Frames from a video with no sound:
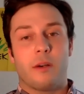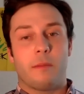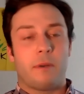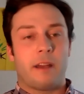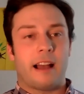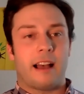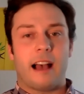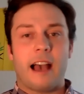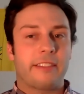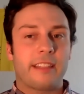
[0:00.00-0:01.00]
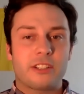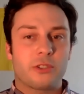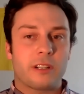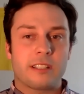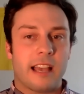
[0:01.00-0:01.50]
But I think that's
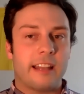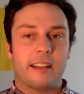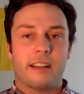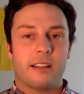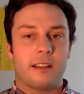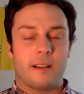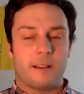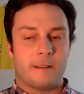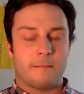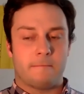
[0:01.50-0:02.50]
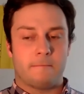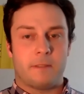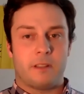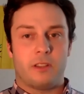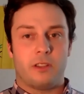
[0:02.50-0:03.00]
short-sighted.
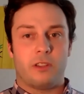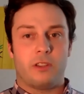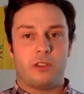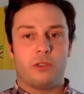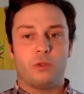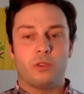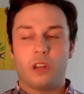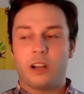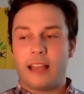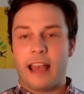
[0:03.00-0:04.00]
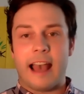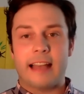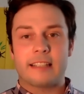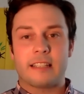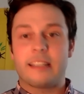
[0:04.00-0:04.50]
You look
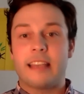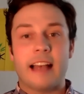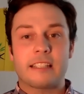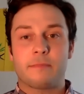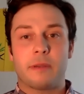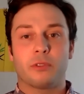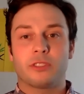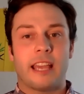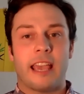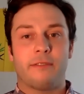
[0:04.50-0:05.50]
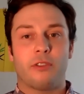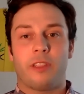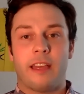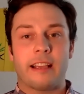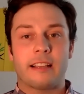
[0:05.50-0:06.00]
at, yes, people say hateful
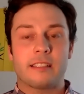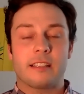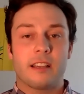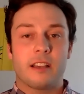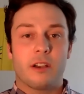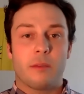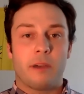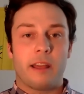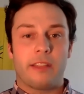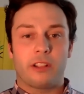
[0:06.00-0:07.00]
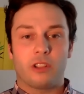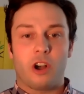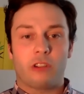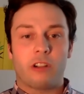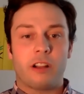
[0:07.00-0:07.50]
things, but in the
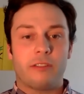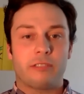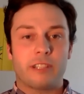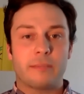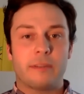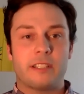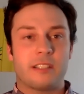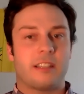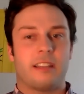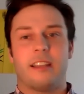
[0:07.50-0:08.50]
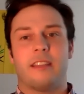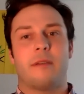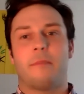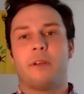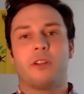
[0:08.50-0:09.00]
long run, free speech
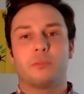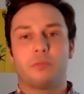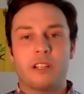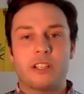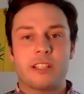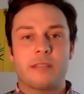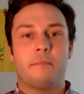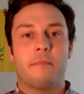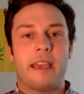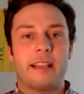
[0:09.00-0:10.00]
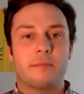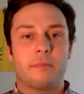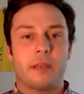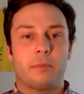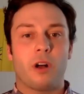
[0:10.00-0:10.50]
it builds bridges. It makes
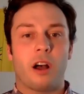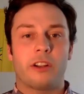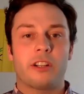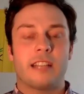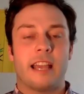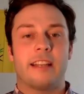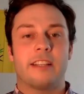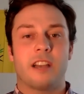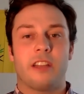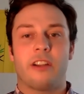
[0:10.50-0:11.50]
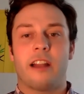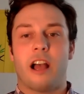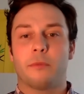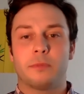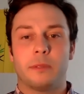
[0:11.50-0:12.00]
people understand each other. It
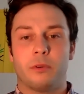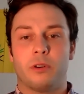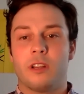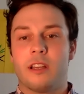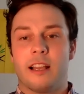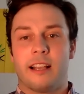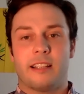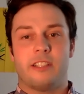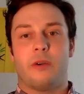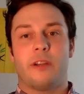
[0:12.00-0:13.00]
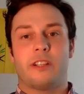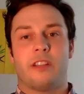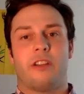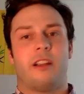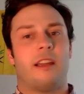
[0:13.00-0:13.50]
helps people get to know each
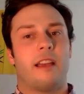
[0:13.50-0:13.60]
other.